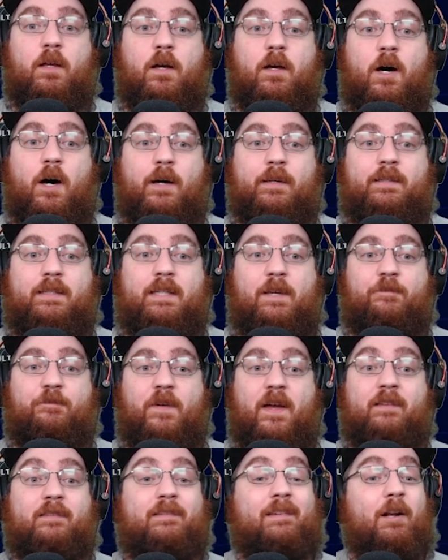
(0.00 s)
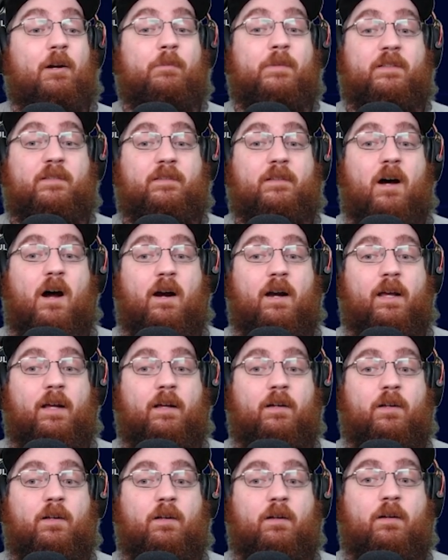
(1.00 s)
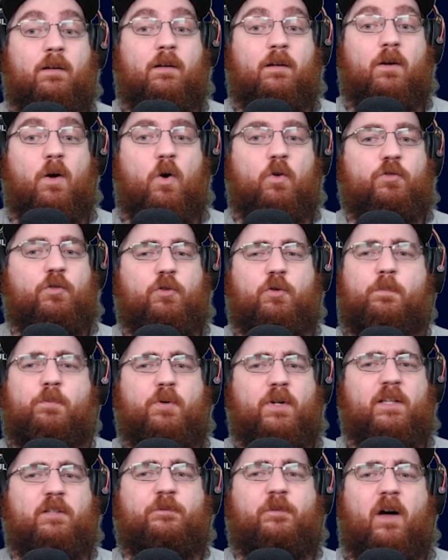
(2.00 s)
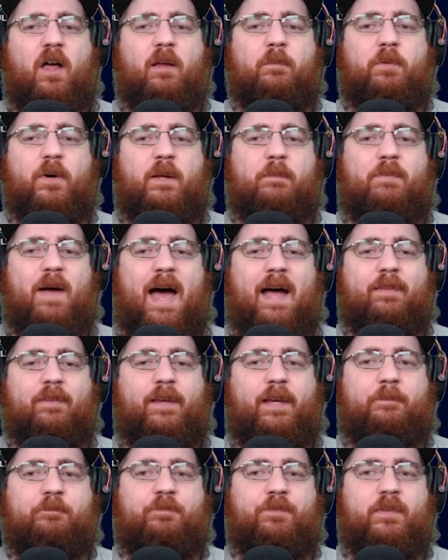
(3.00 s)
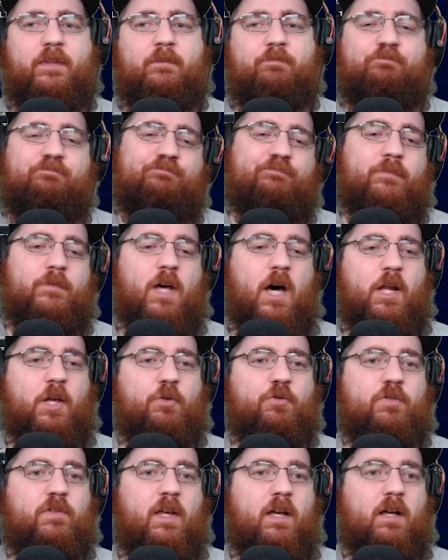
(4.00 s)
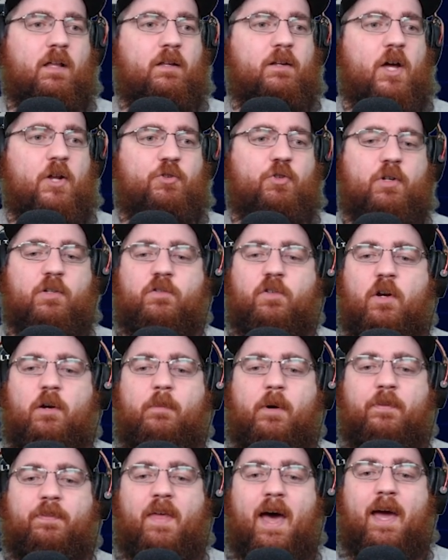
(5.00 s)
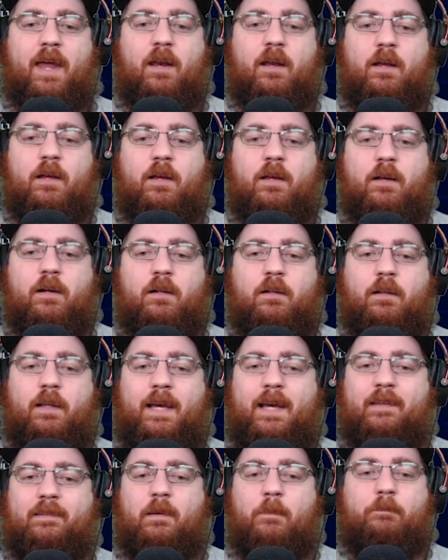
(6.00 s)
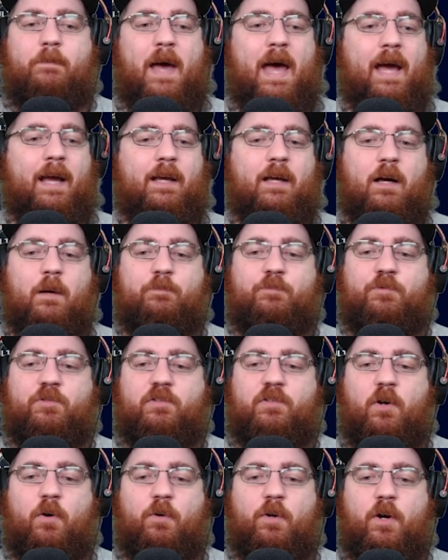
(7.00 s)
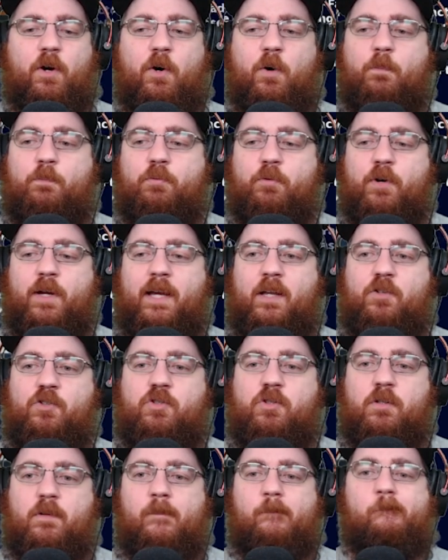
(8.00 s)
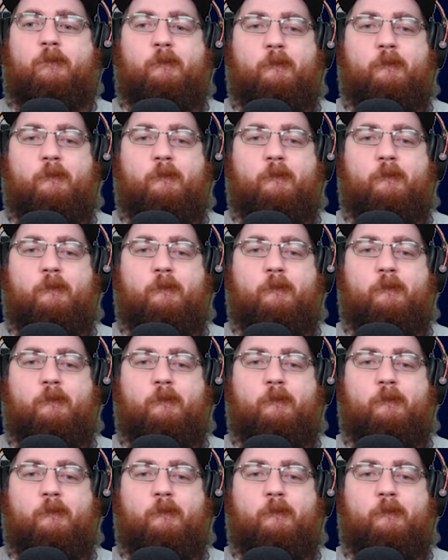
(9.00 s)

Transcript: On defense, Ingram is starting. Also, Dupree's falling pretty badly. Not a huge deal. Not too concerned about that. Clay is a backup. Soto, Bridge.